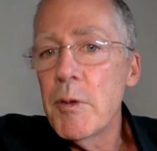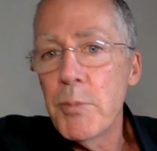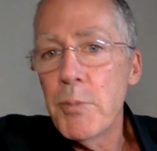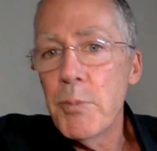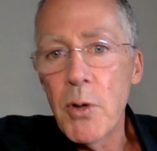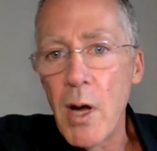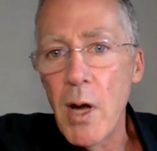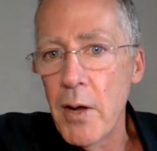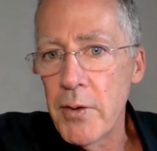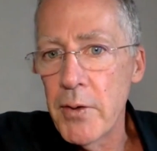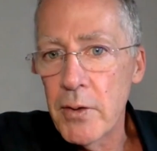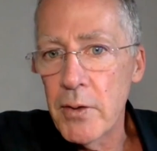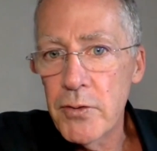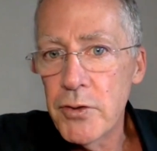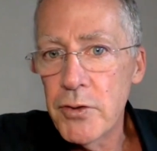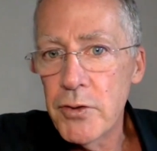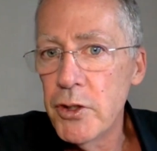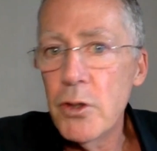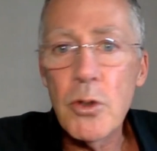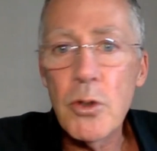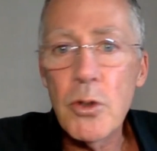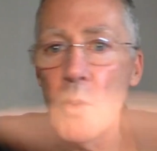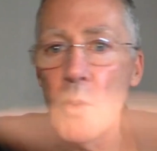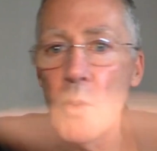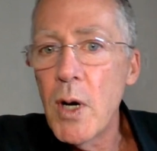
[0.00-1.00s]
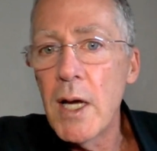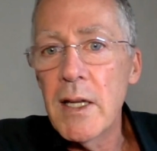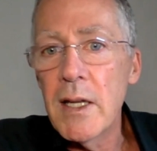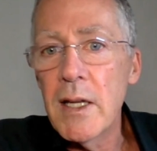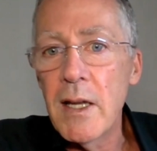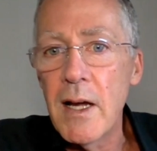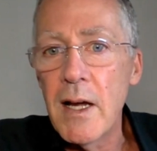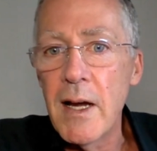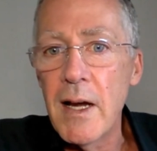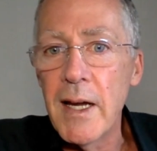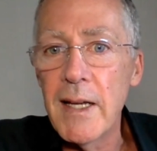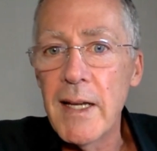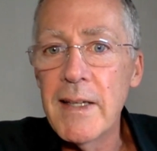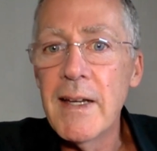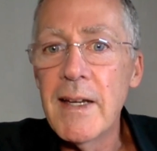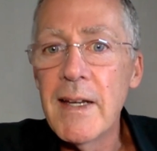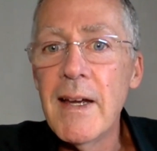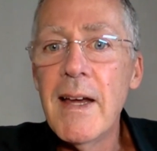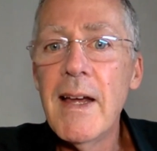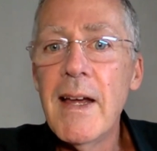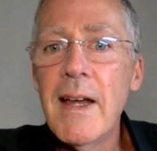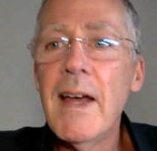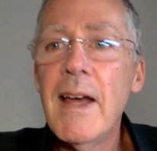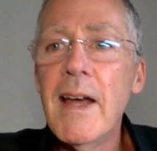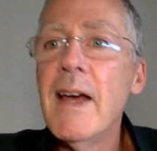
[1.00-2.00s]
product, you go online,
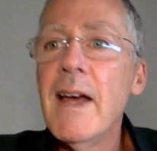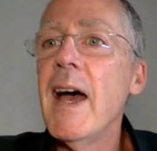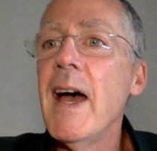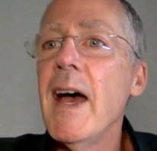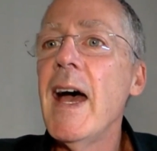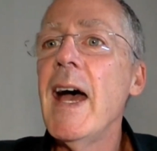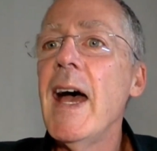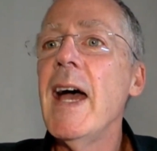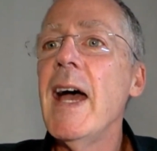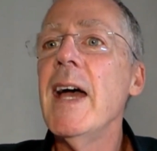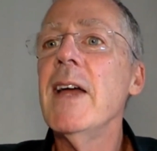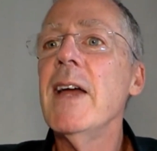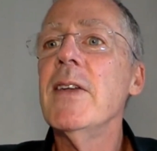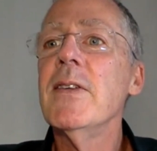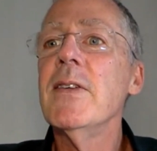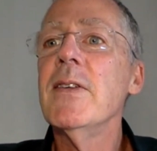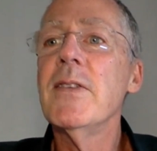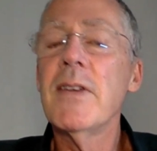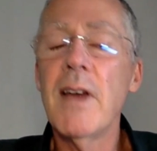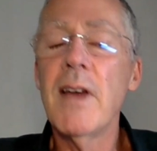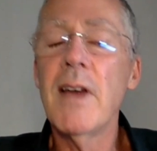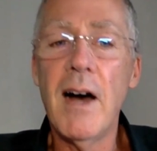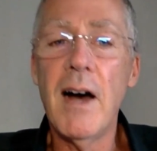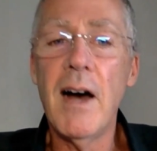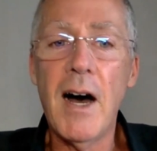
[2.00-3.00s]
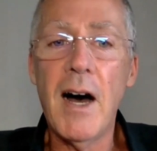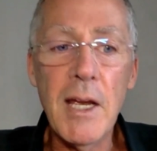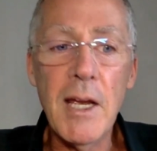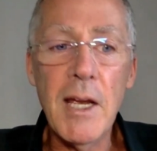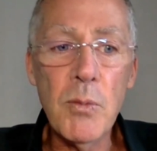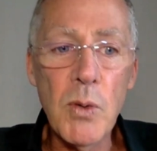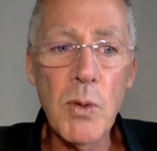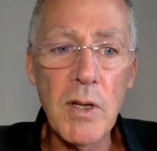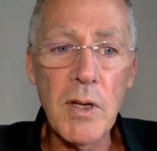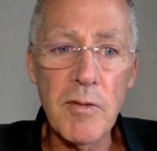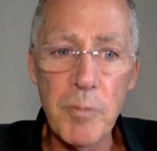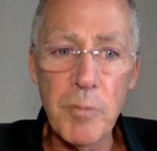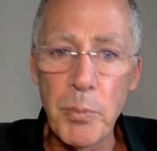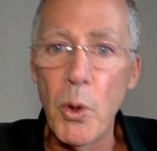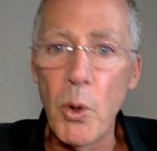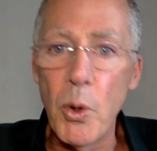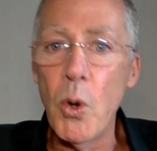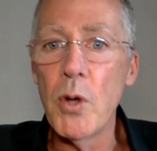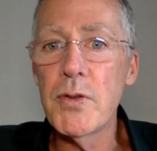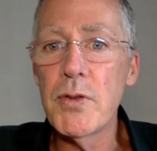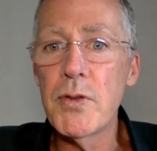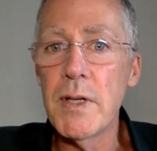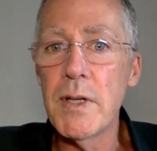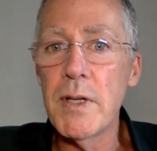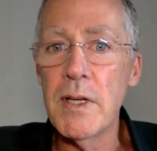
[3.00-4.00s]
and I will have
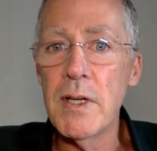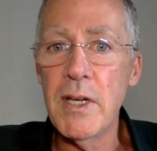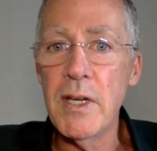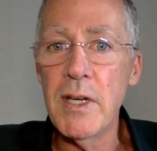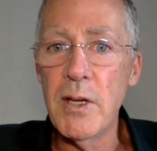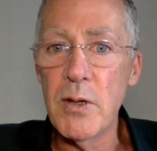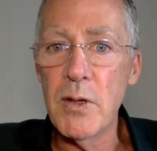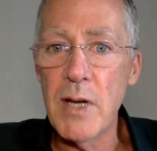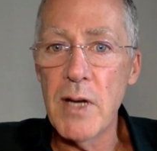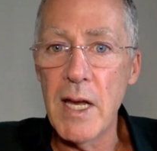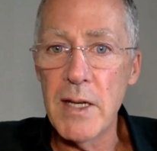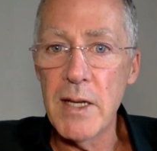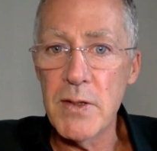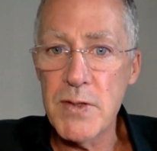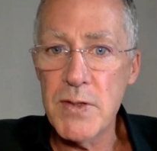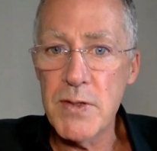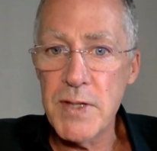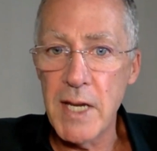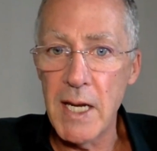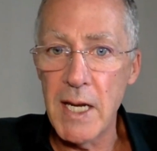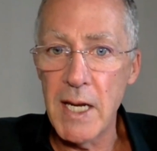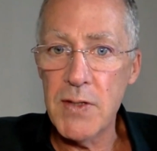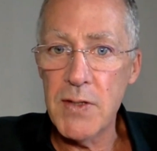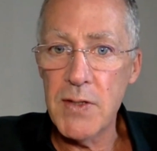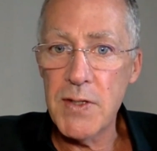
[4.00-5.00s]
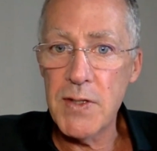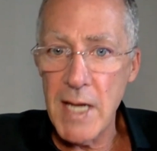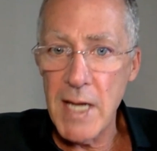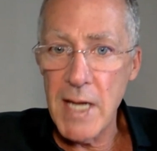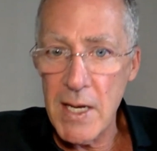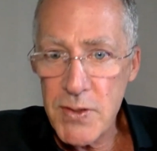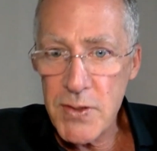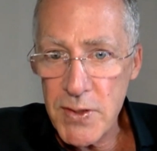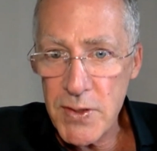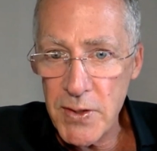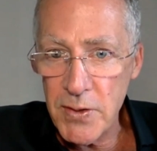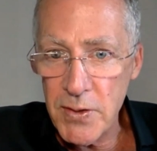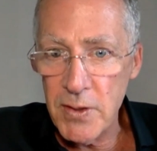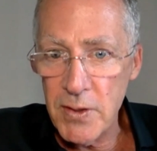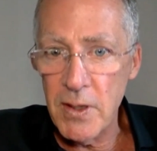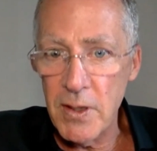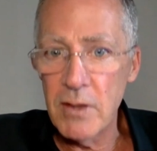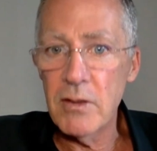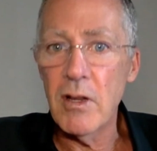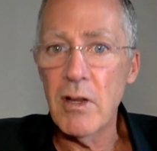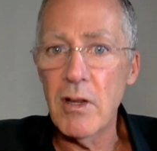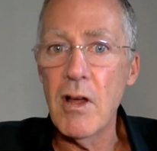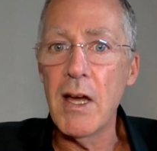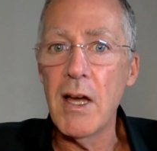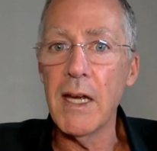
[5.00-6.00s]
bought it in the United States, tested it
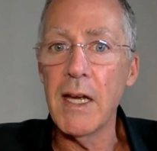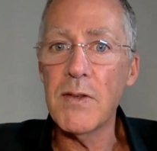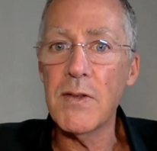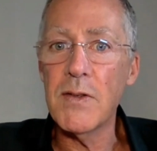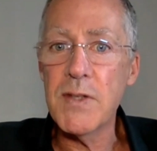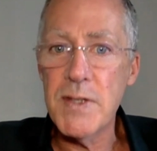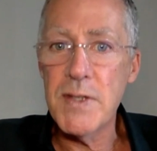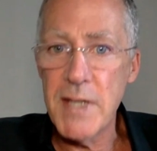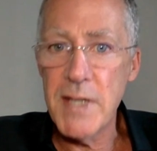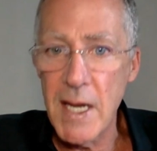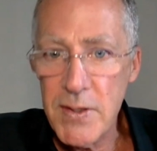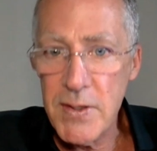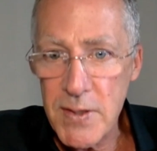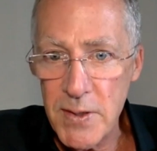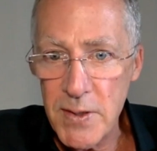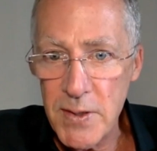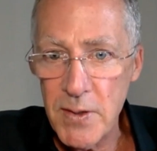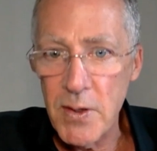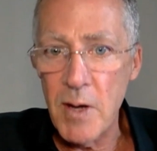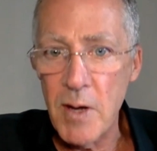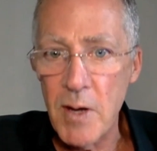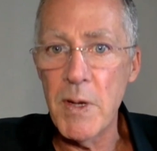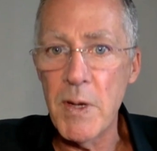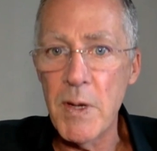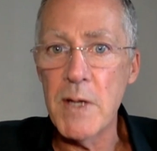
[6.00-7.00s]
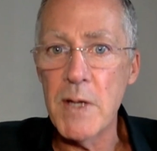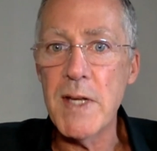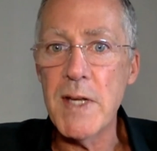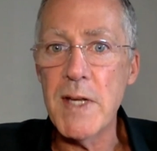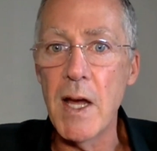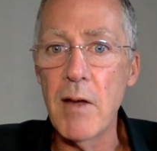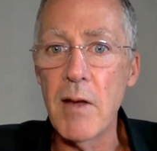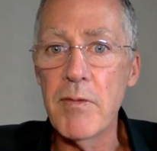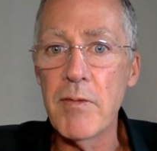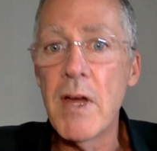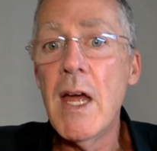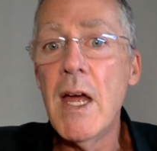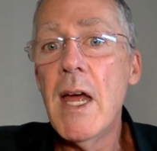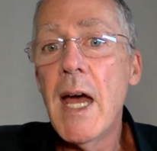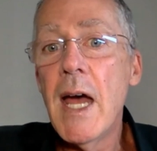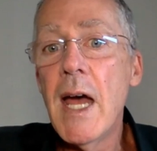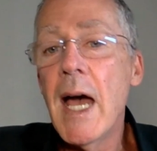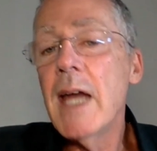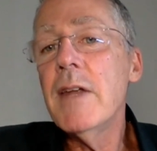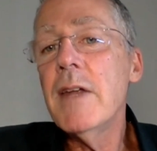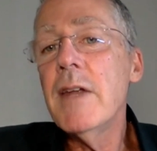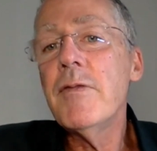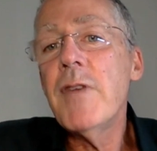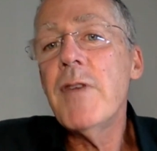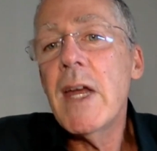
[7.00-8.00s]
on clients, tested it on myself,
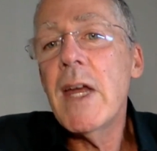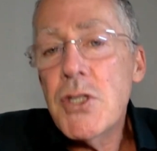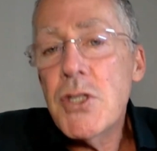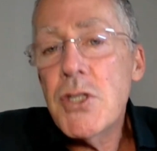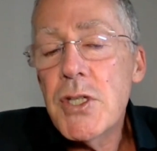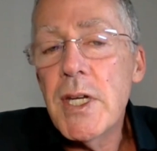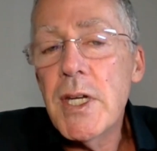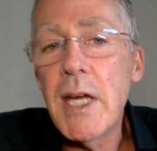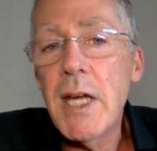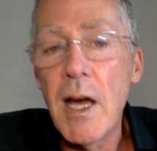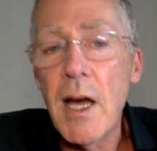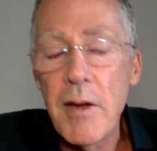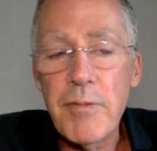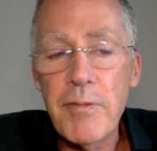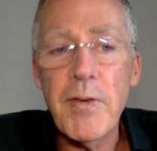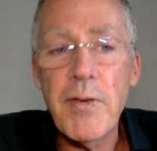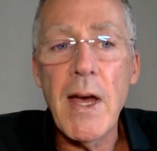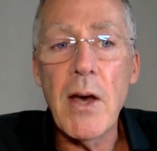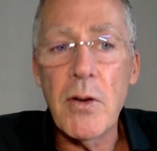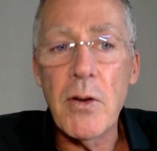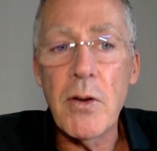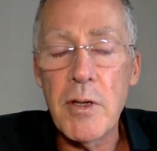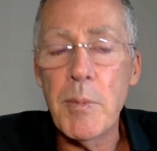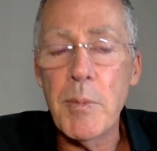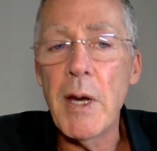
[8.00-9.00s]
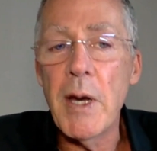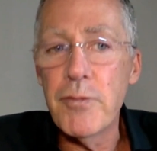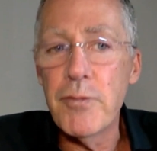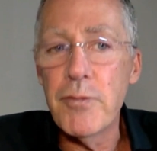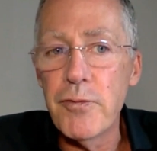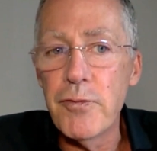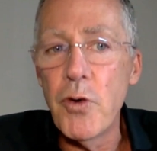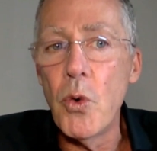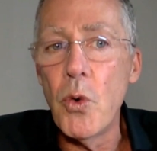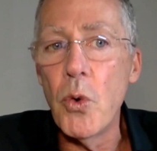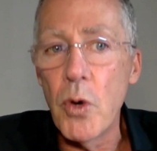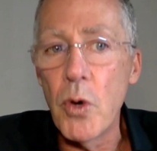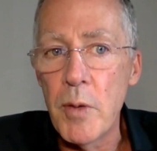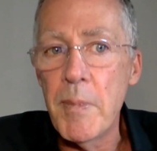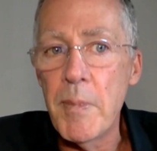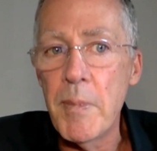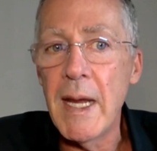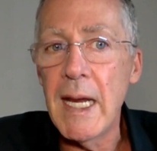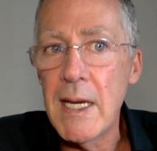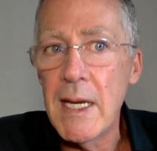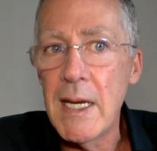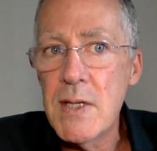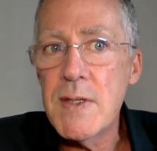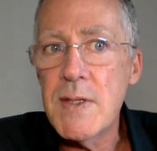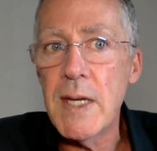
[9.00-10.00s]
and eventually I found about 4
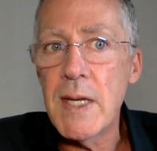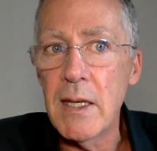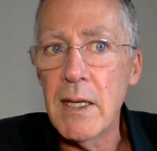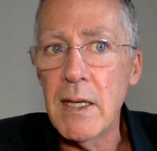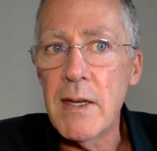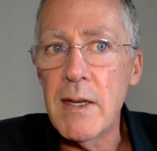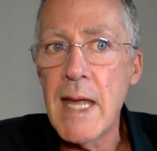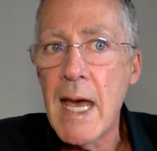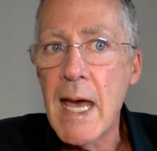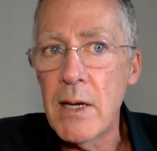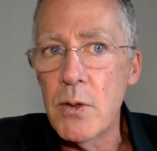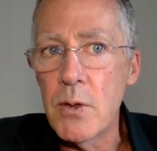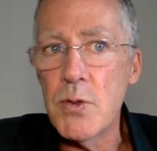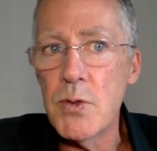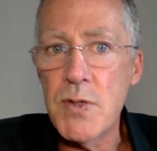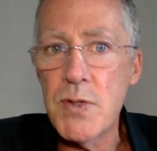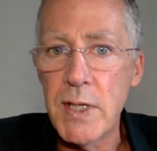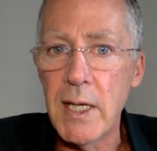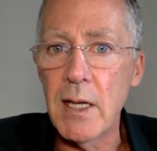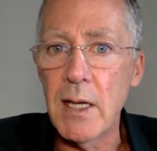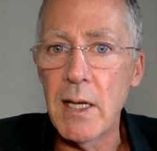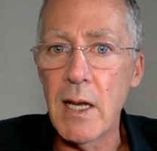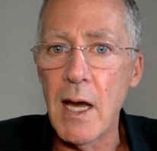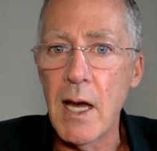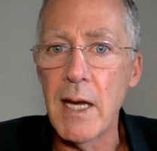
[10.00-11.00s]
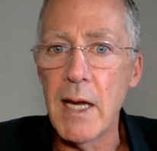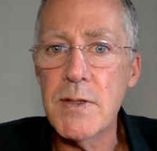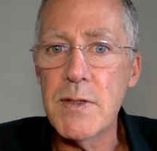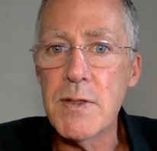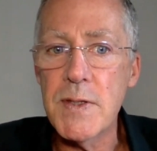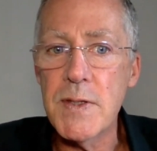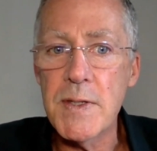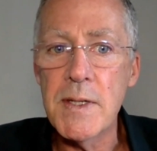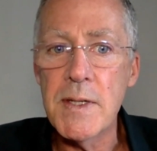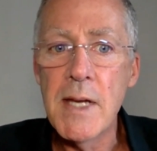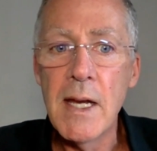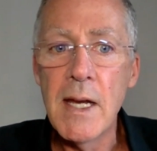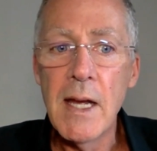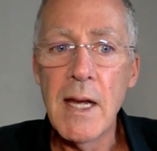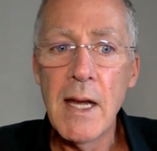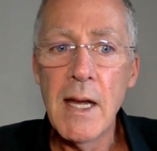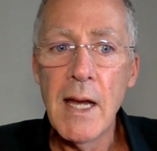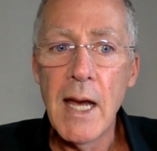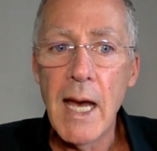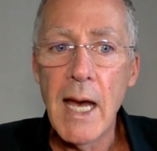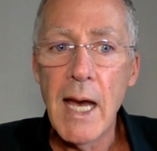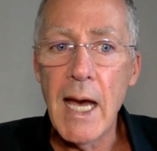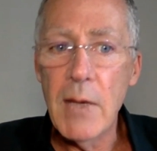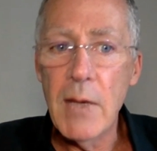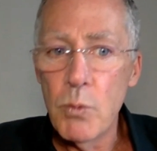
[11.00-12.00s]
amazing nanozeolites
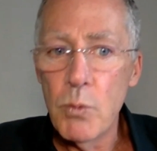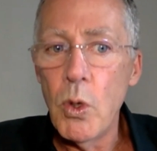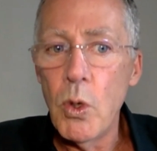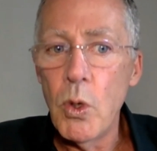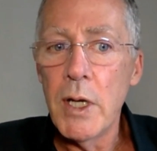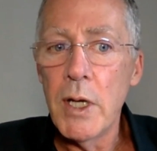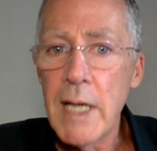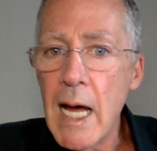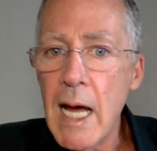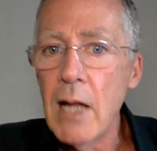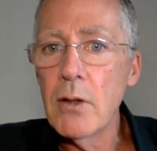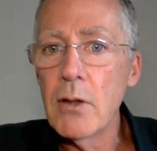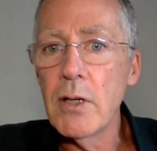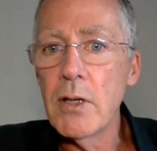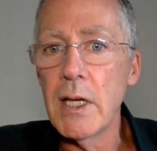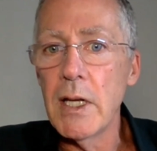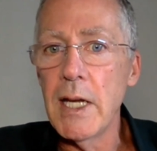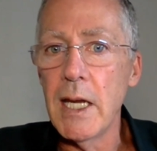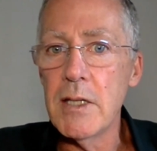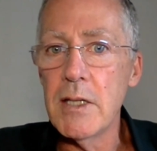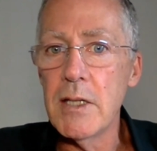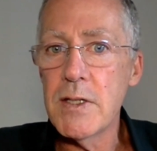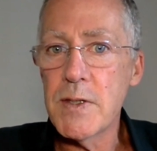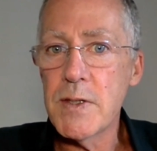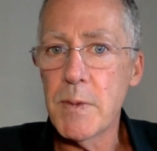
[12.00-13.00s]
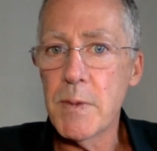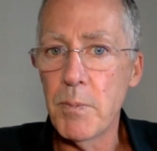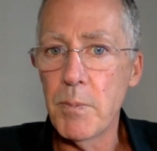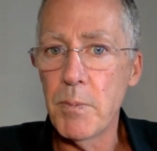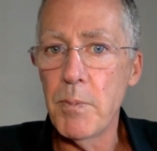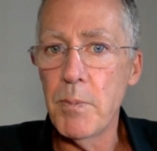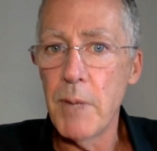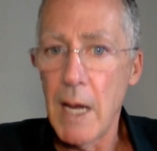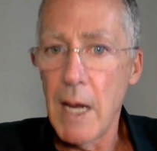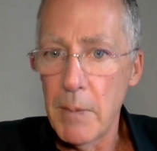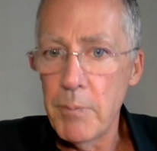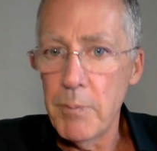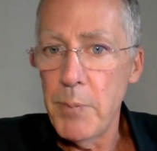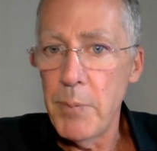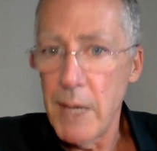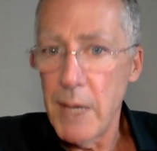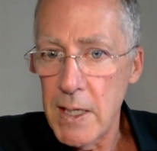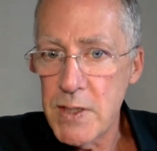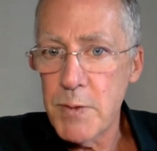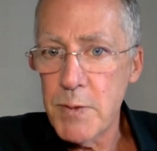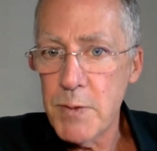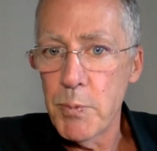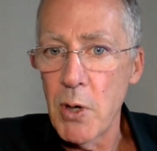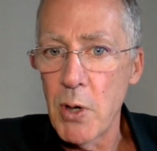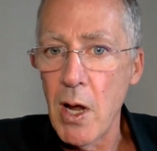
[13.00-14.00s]
and 1
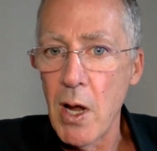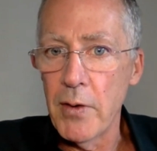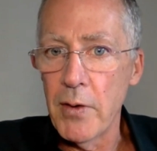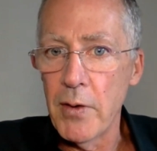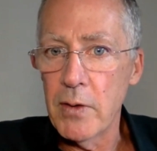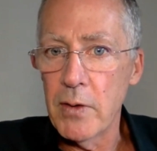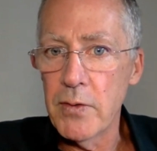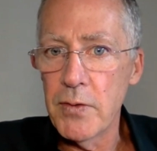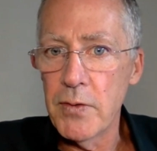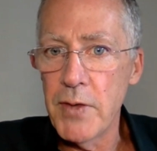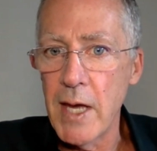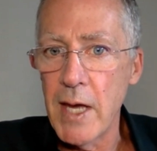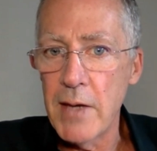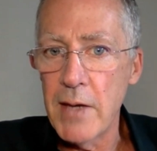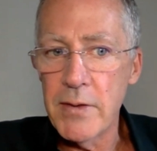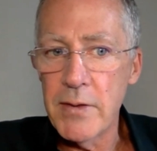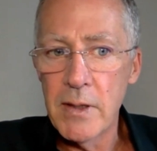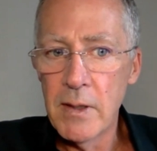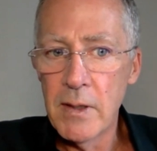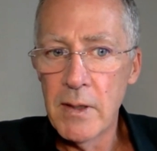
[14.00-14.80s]
alginate-based product that